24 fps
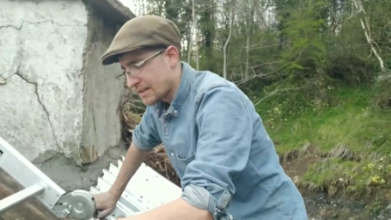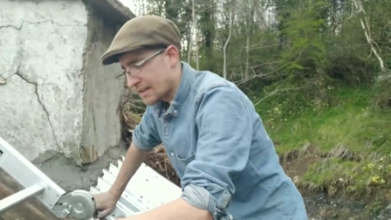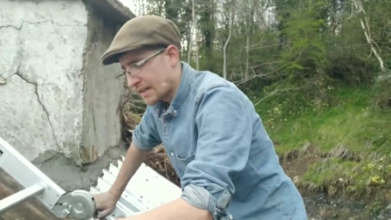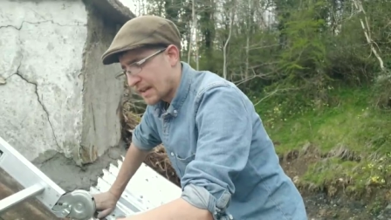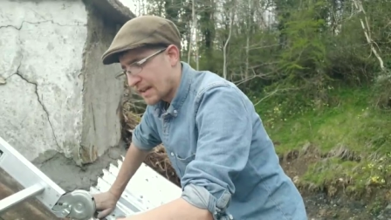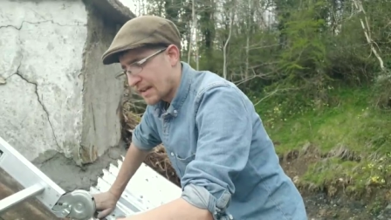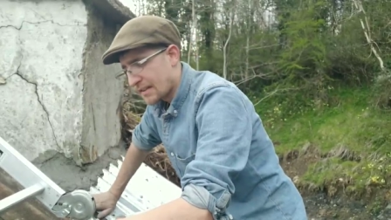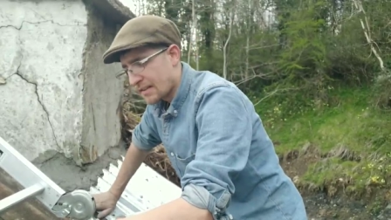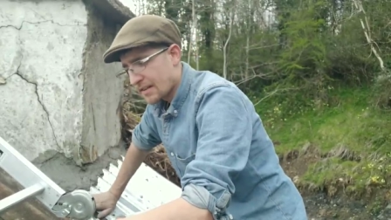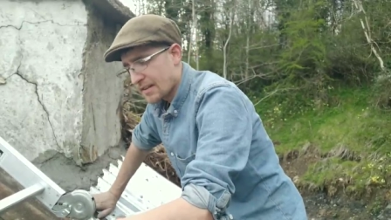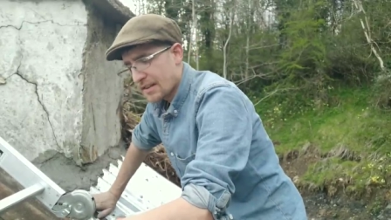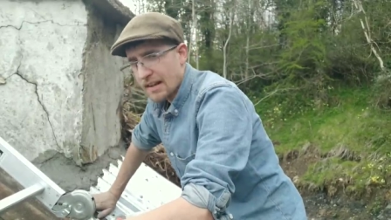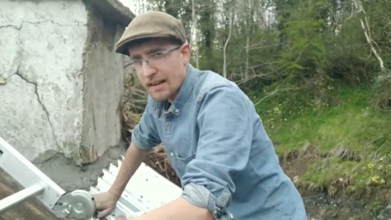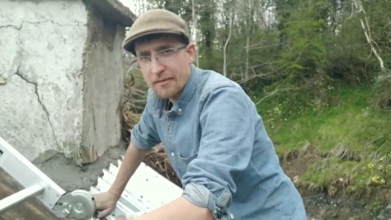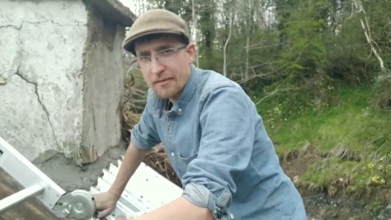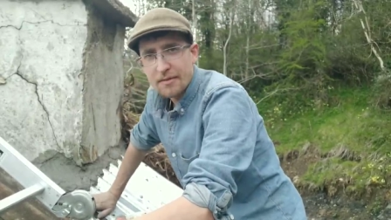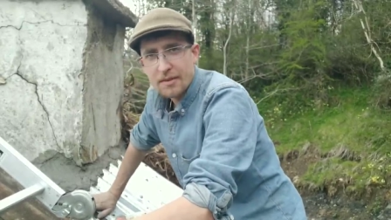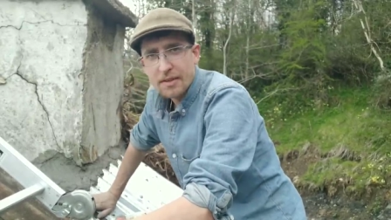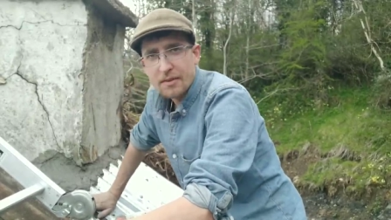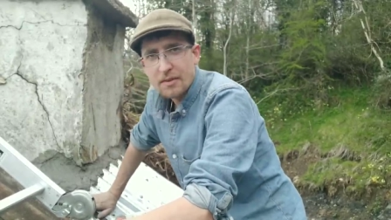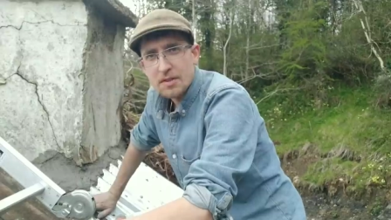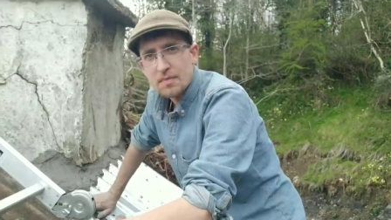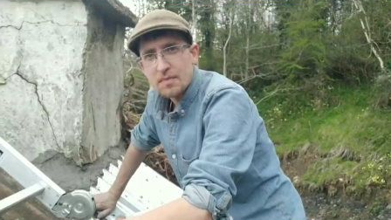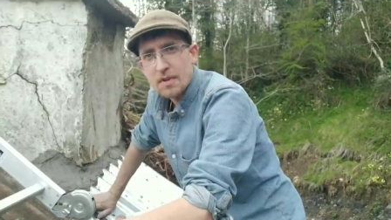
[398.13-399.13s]
together and
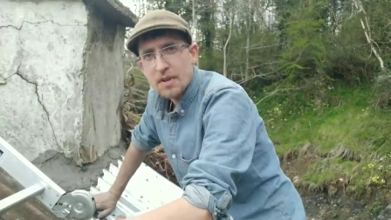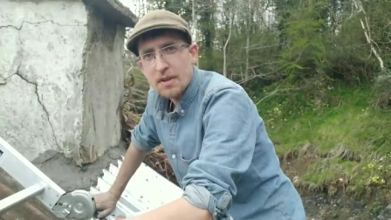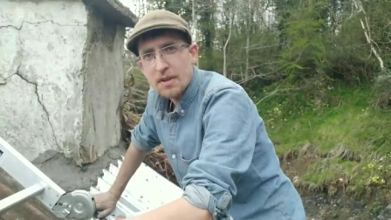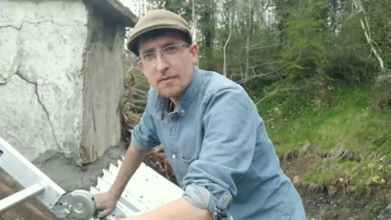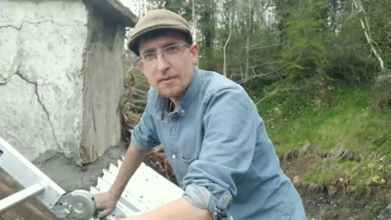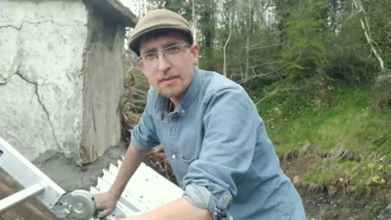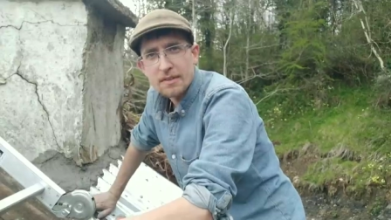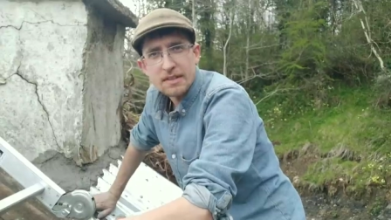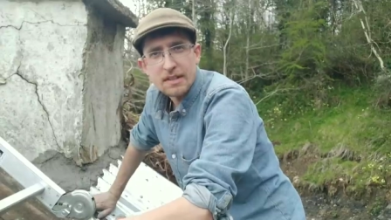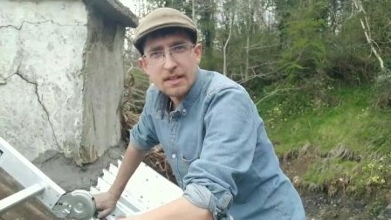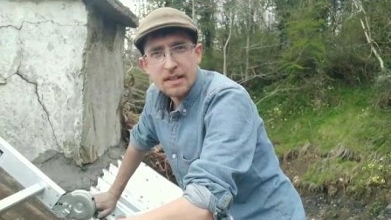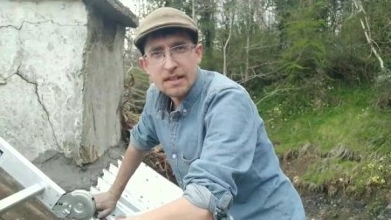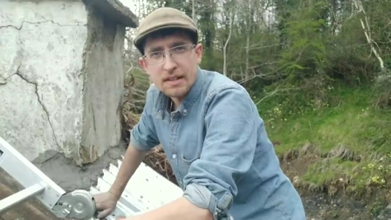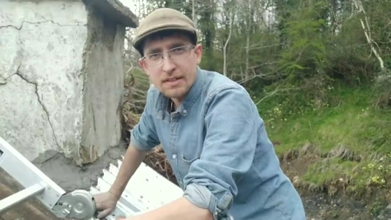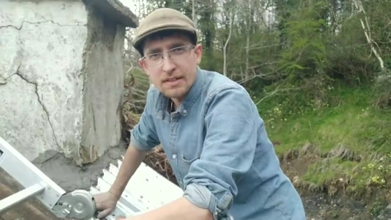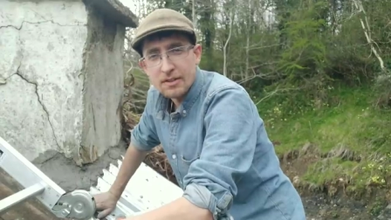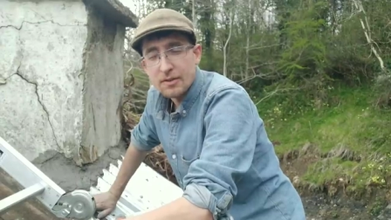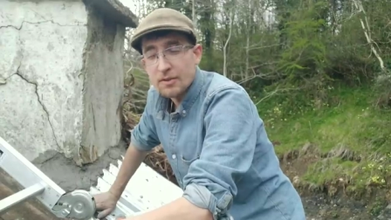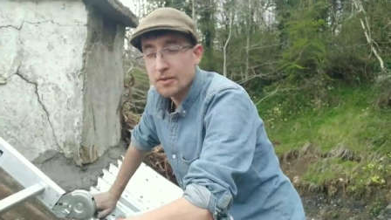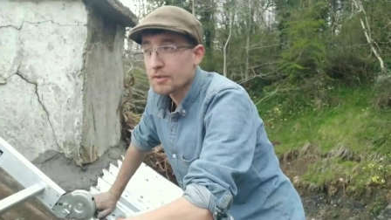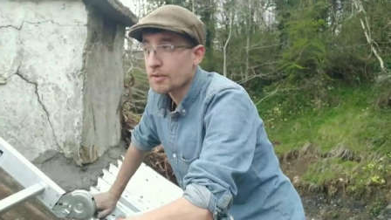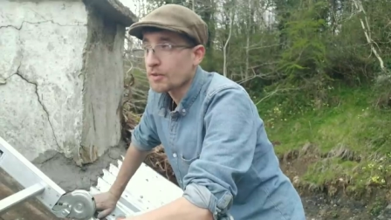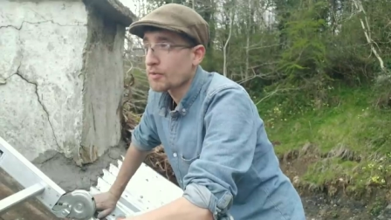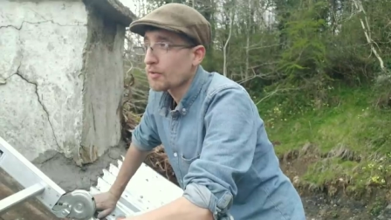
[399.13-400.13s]
everything was perfect and I could
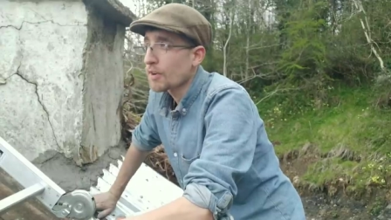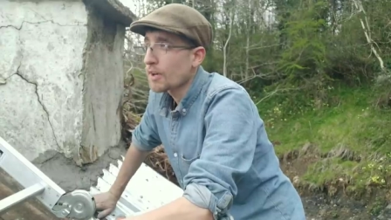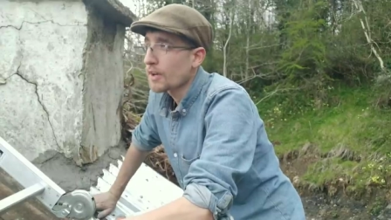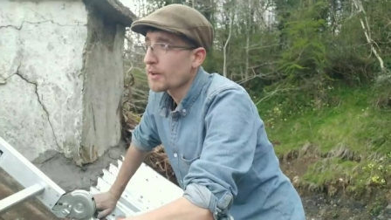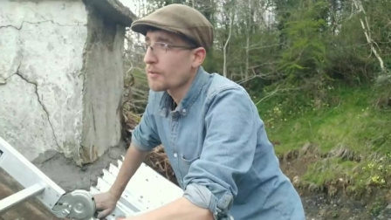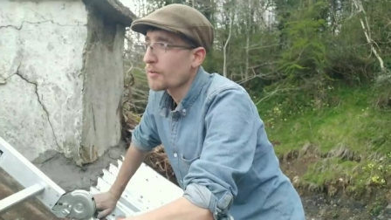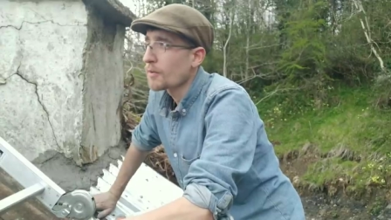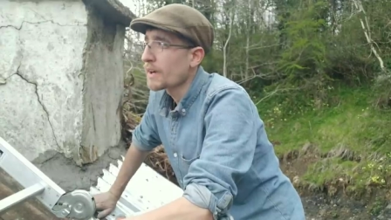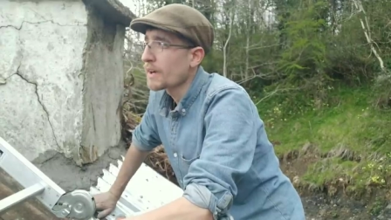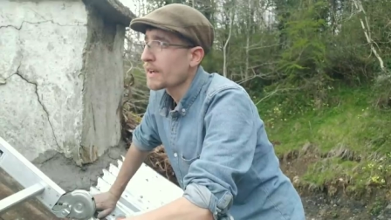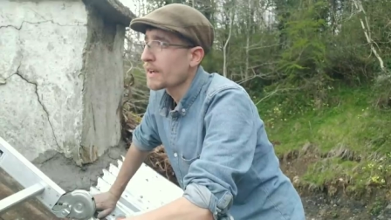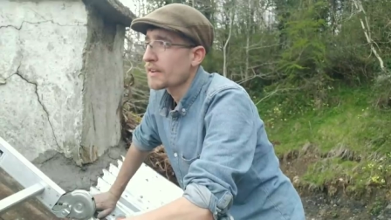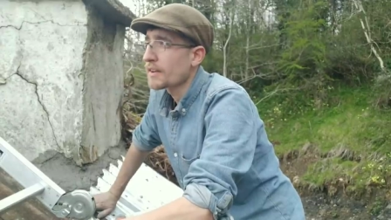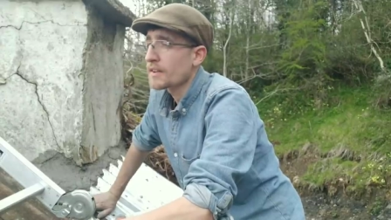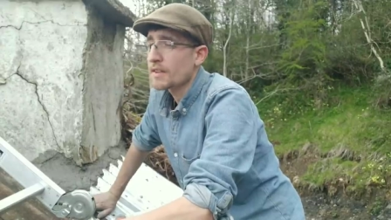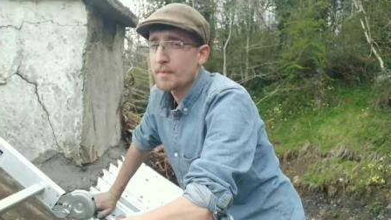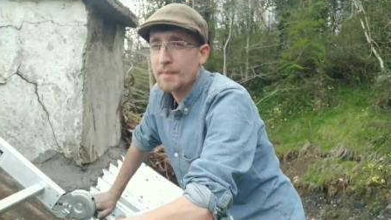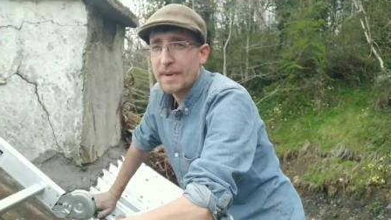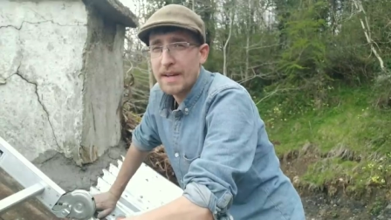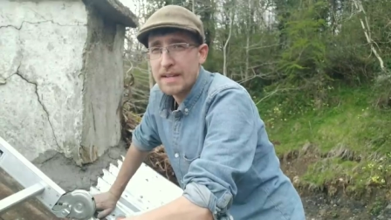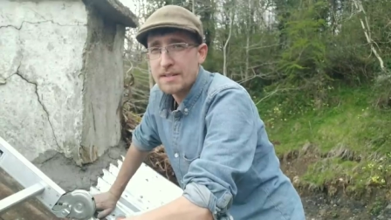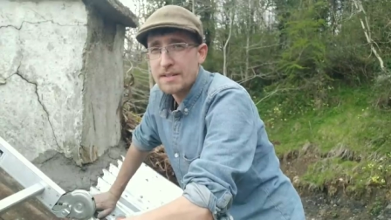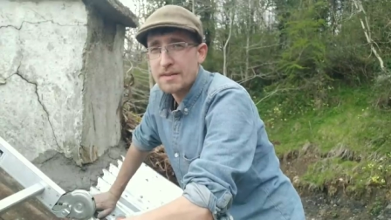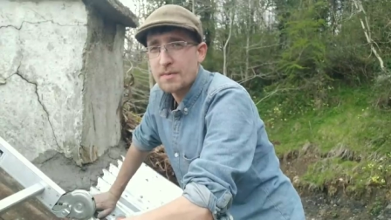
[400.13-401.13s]
do it the right way or the
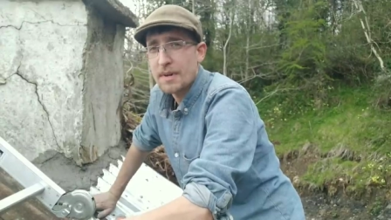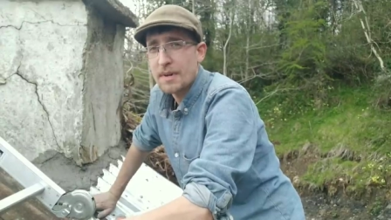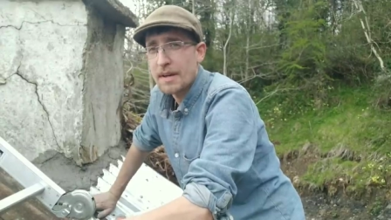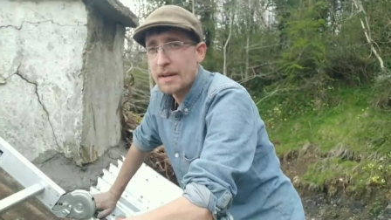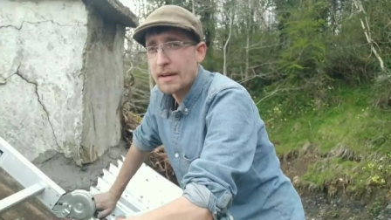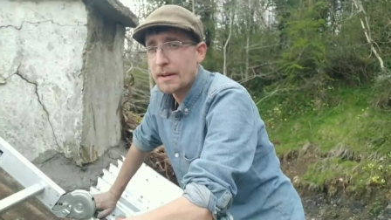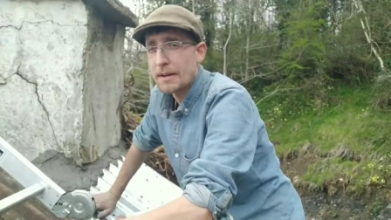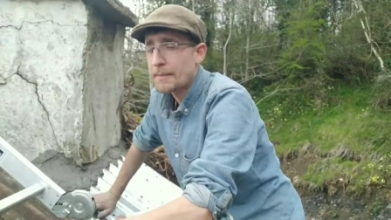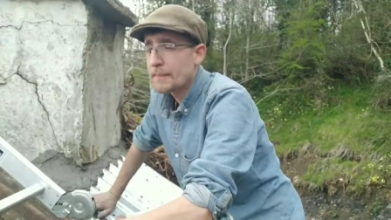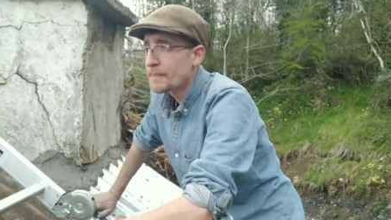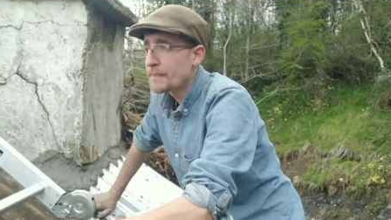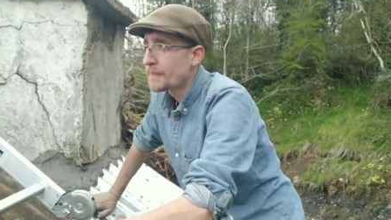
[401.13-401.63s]
best way,